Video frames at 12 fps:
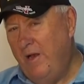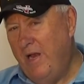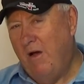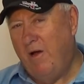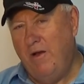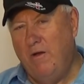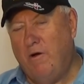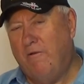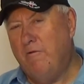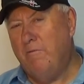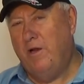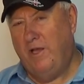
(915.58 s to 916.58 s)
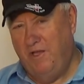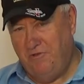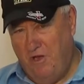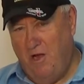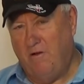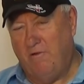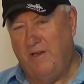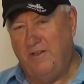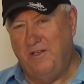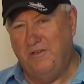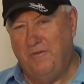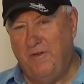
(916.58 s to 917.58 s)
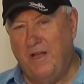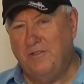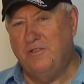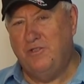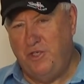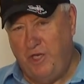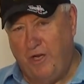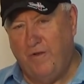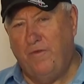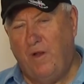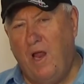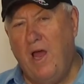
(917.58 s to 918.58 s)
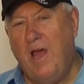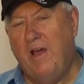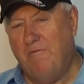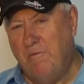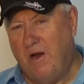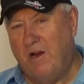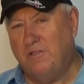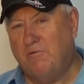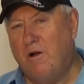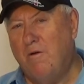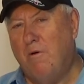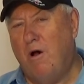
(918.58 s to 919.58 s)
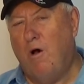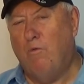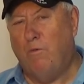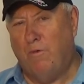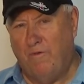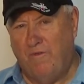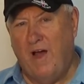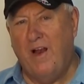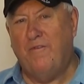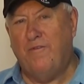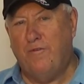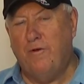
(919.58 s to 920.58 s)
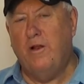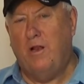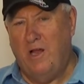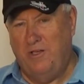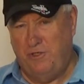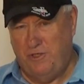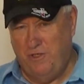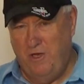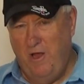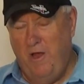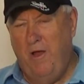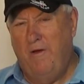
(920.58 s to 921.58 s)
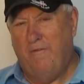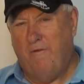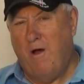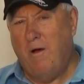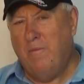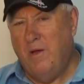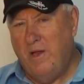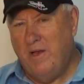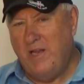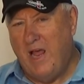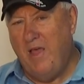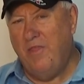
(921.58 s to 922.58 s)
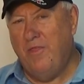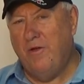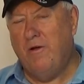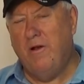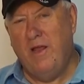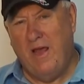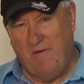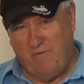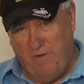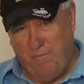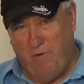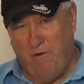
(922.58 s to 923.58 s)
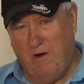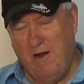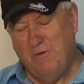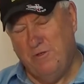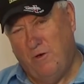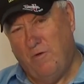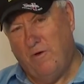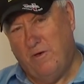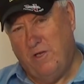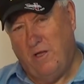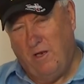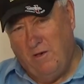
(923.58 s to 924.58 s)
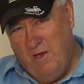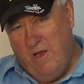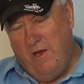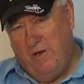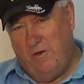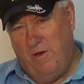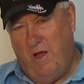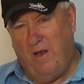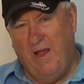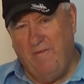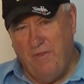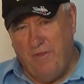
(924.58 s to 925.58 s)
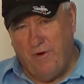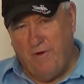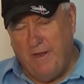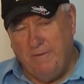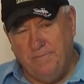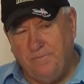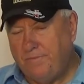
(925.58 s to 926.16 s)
Now, I know everybody gets hungry at these events. Chick-fil-A of Merritt Square Mall will provide a free lunch from 10.30 after the program is over till 11.30